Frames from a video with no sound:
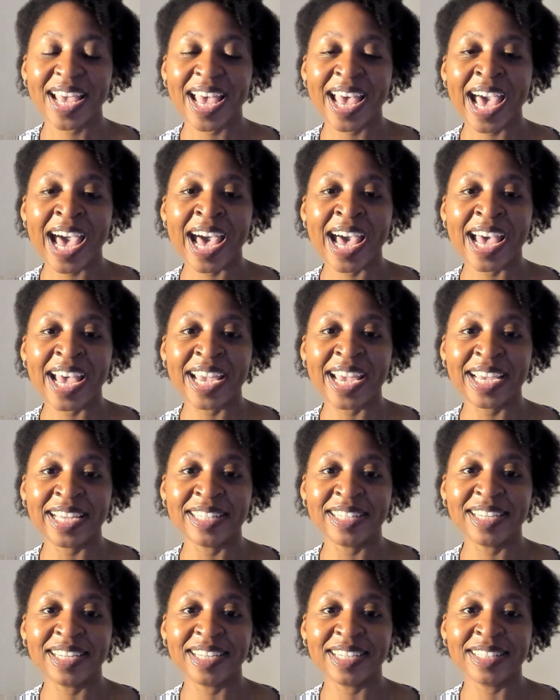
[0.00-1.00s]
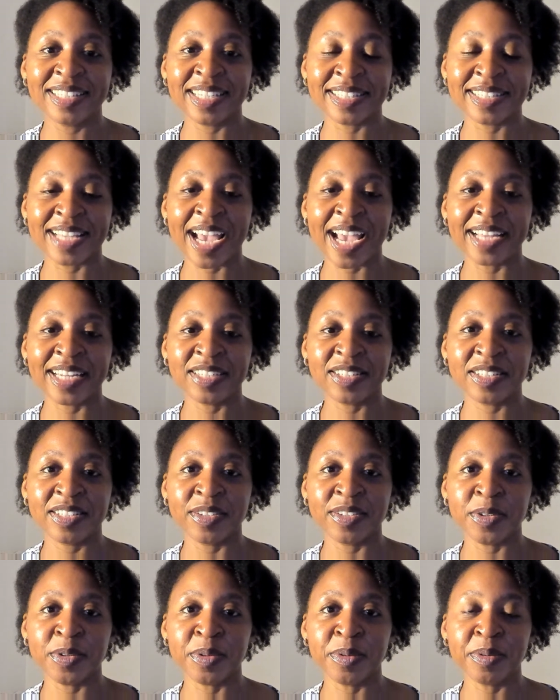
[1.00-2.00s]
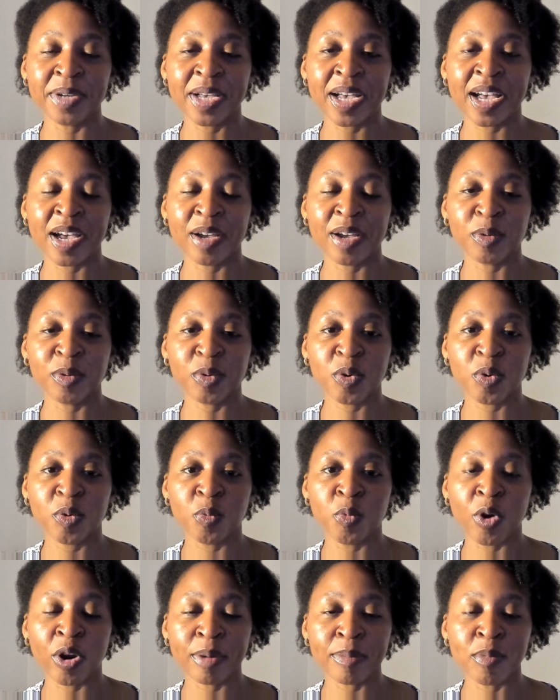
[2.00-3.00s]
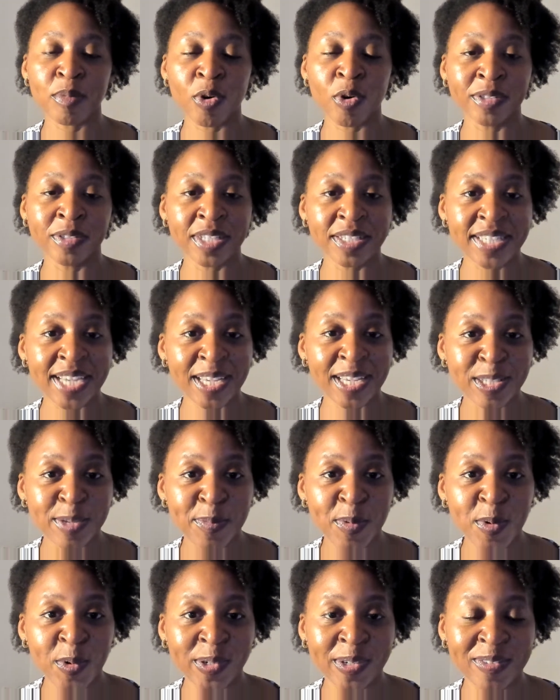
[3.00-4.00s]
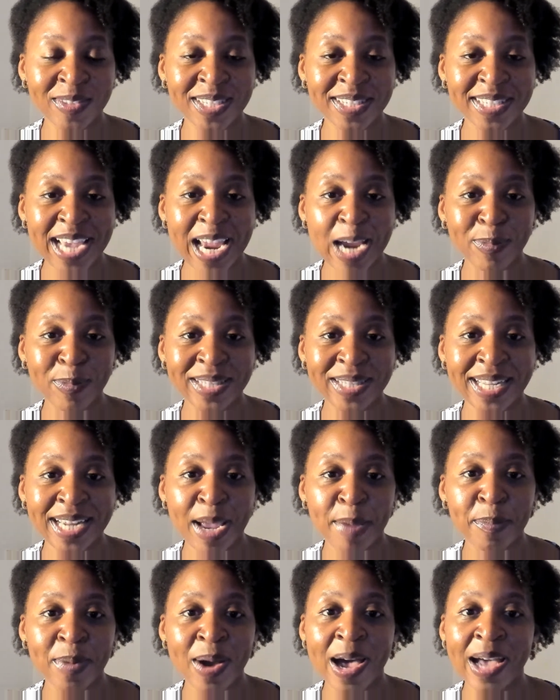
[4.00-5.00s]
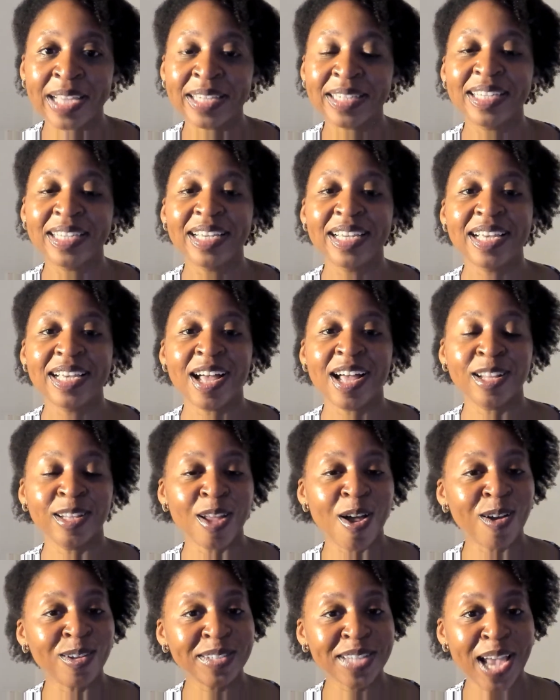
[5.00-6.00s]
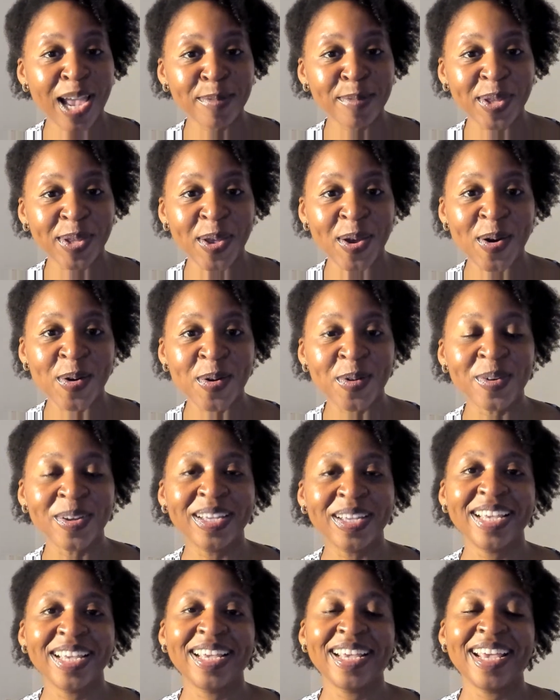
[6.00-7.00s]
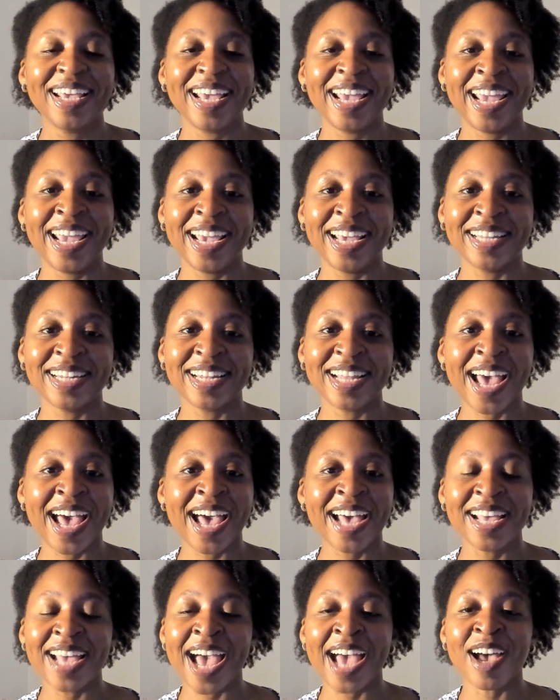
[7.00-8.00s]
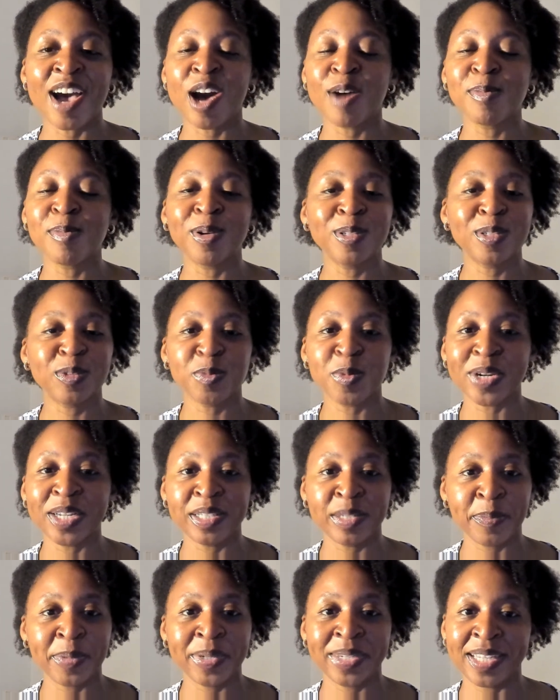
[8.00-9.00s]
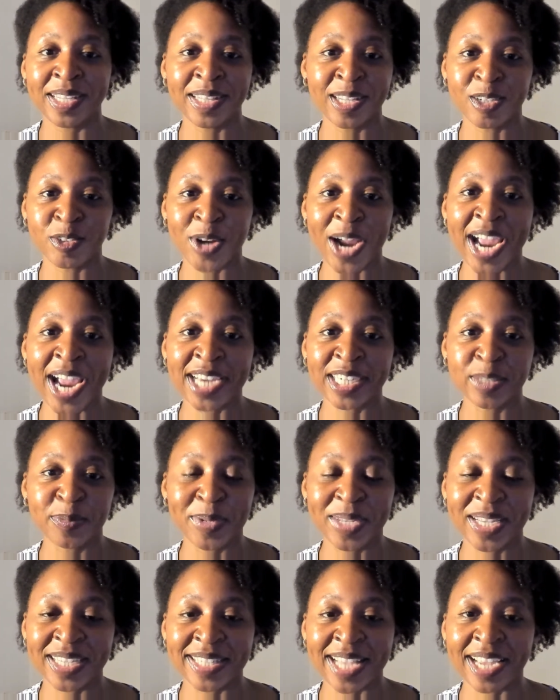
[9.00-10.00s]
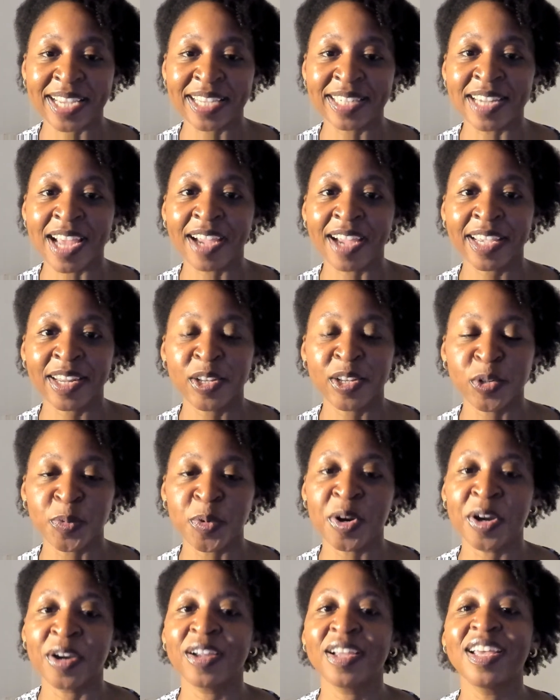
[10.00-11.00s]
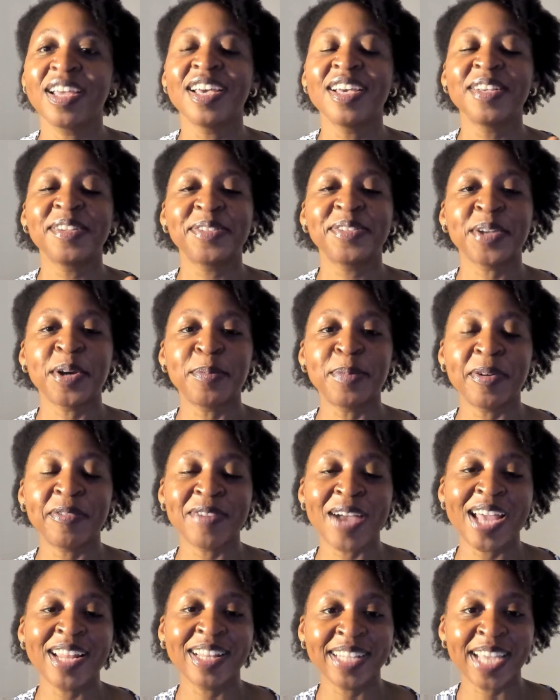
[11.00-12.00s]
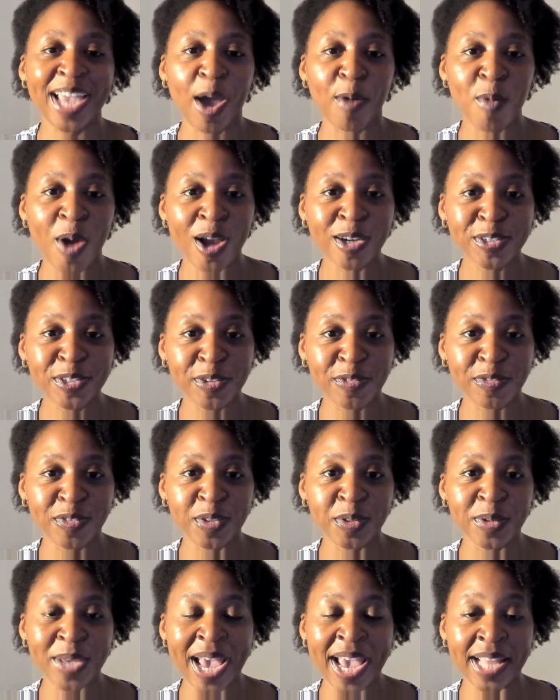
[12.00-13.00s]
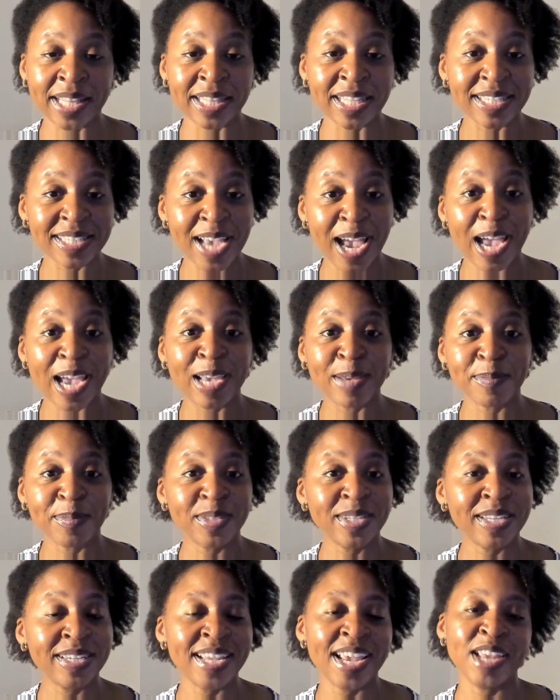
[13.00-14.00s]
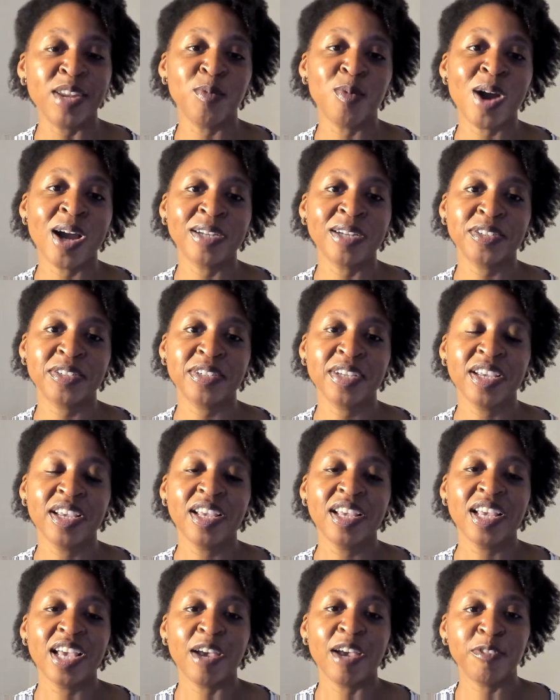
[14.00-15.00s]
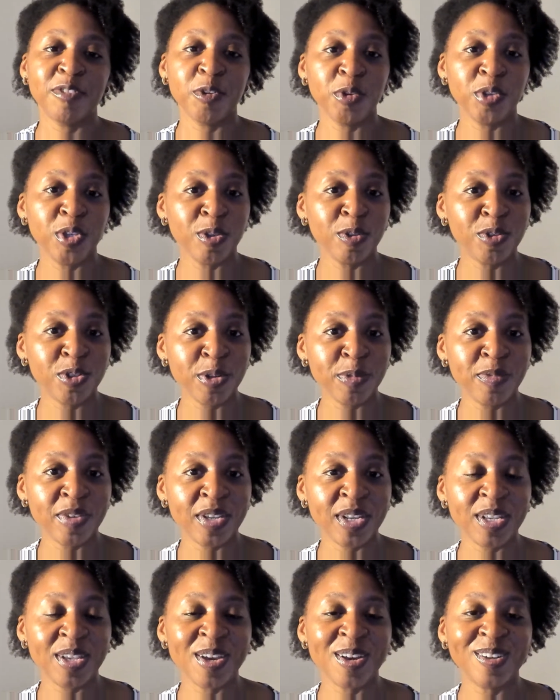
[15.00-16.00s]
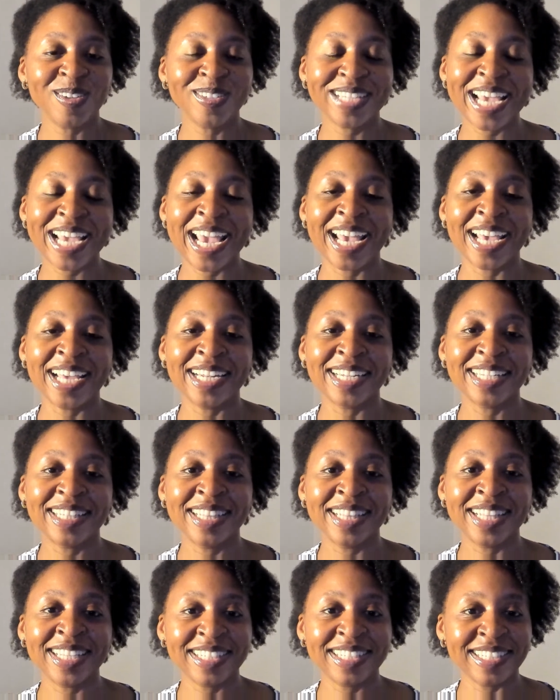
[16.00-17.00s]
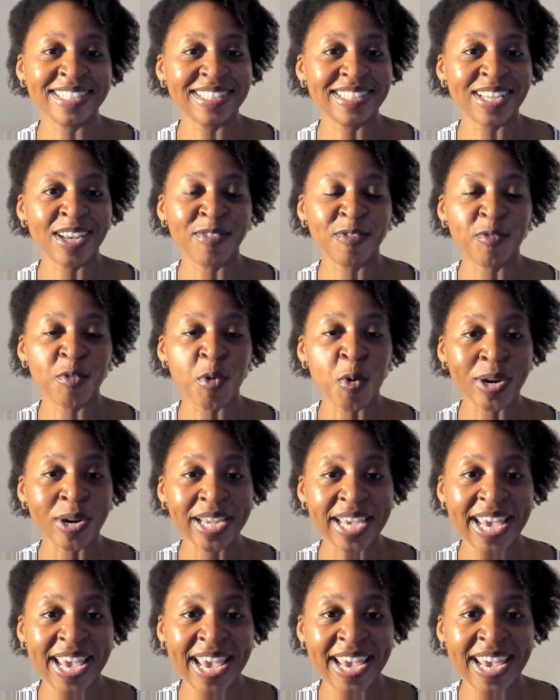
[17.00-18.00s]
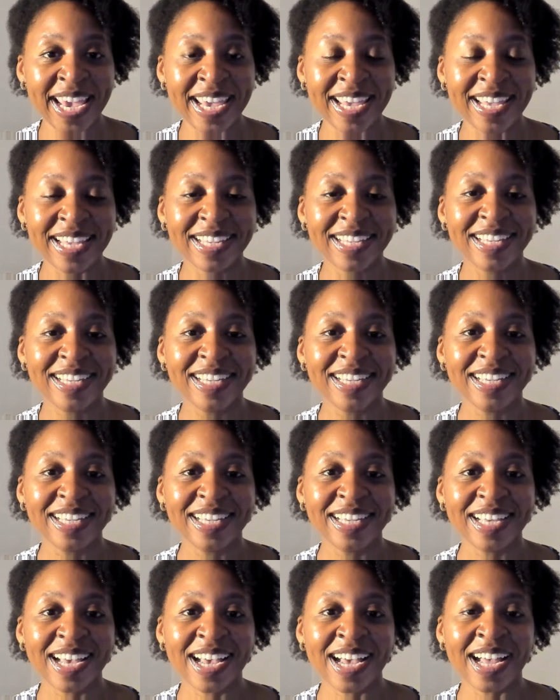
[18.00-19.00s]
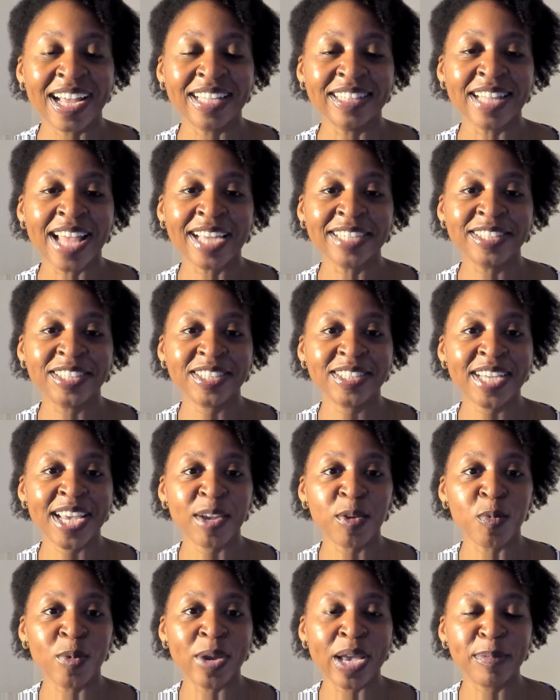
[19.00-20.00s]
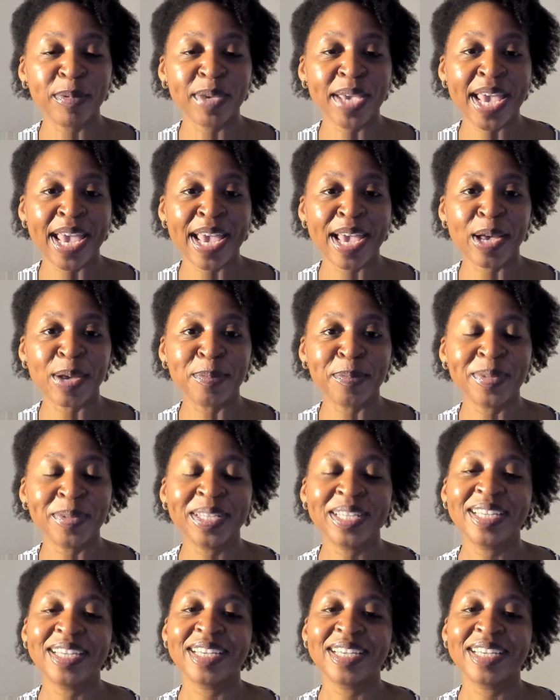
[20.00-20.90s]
I decided to work more on the tech support of this camera that I bought a long time ago. And I almost wanted to put it in the trash because I could not get it to work. So, but finally I watched a few, I had the time today to watch a few YouTube videos, and this is a 4K Logitech webcam.